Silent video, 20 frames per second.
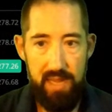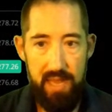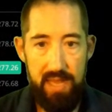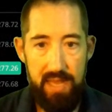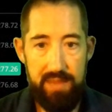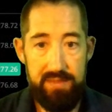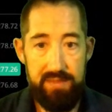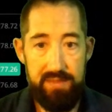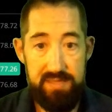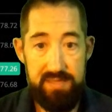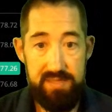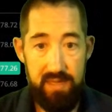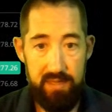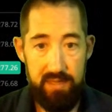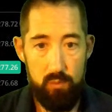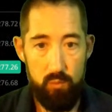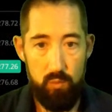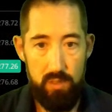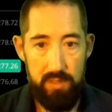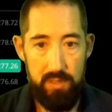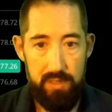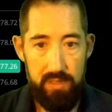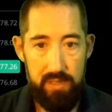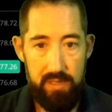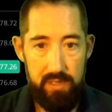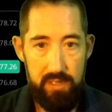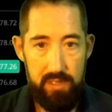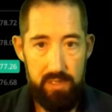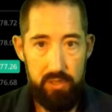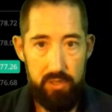And the second one,
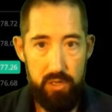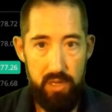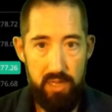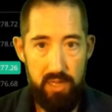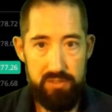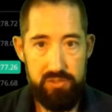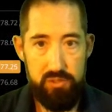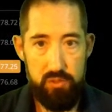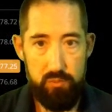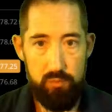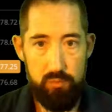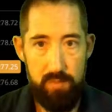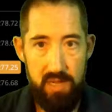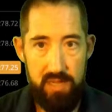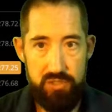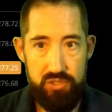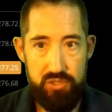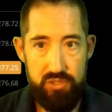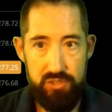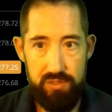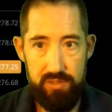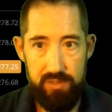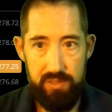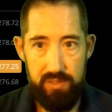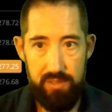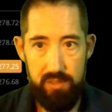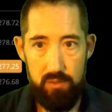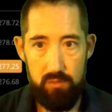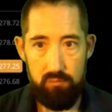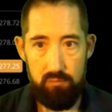not so much,
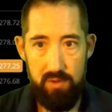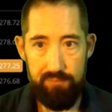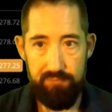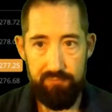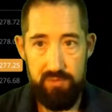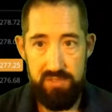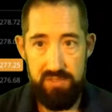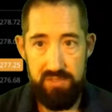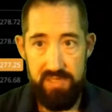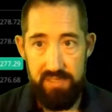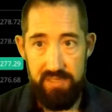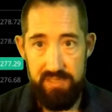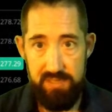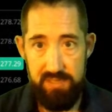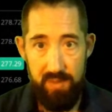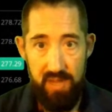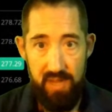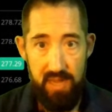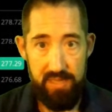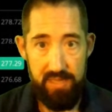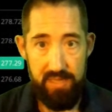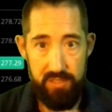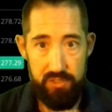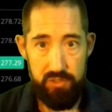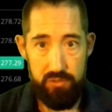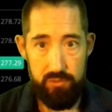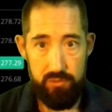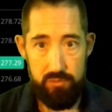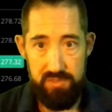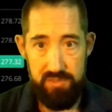you know, referencing the SPY and the
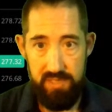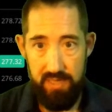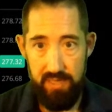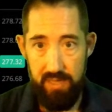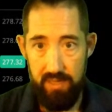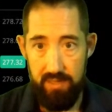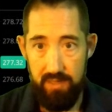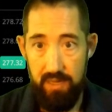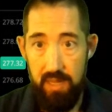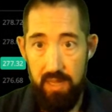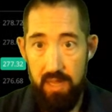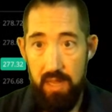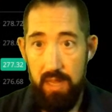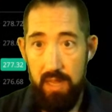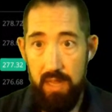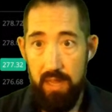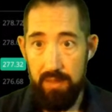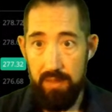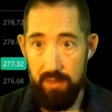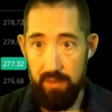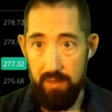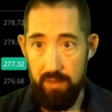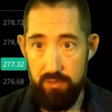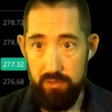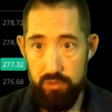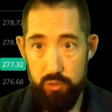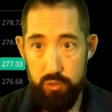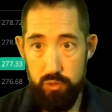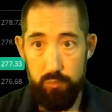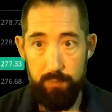cues, They had the
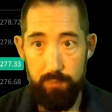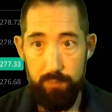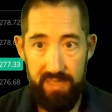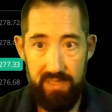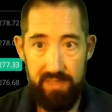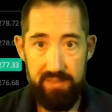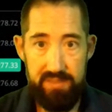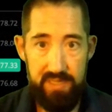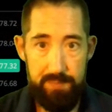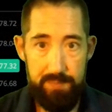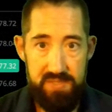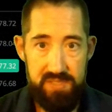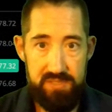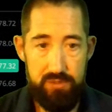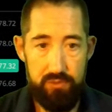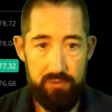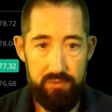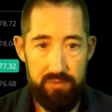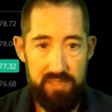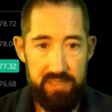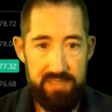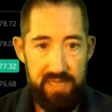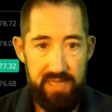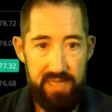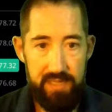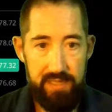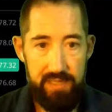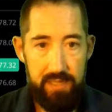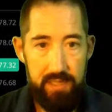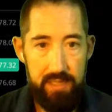two big dips during the day